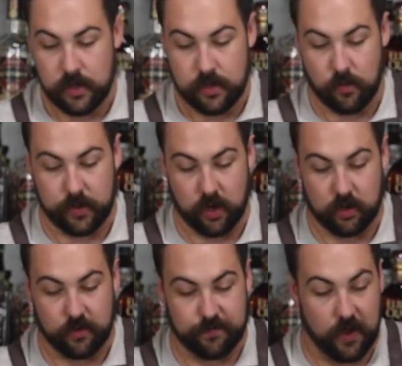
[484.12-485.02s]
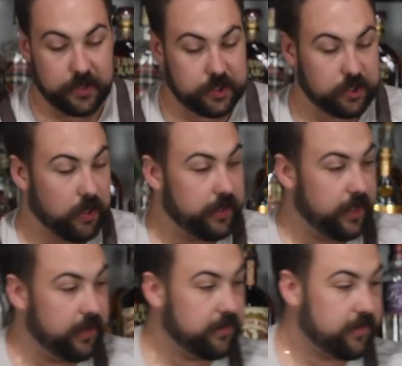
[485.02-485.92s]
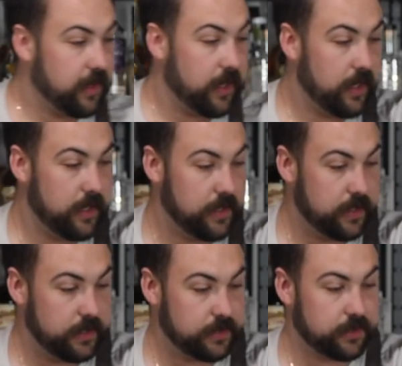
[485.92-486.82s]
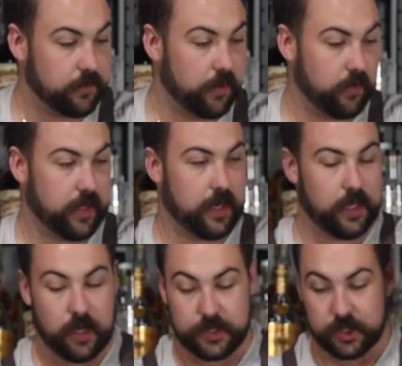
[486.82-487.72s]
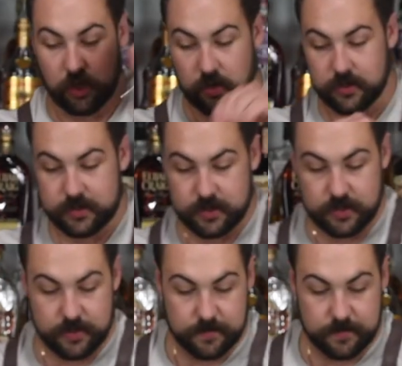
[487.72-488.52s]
And we are going to fine strain these, just so we don't get any ice shards.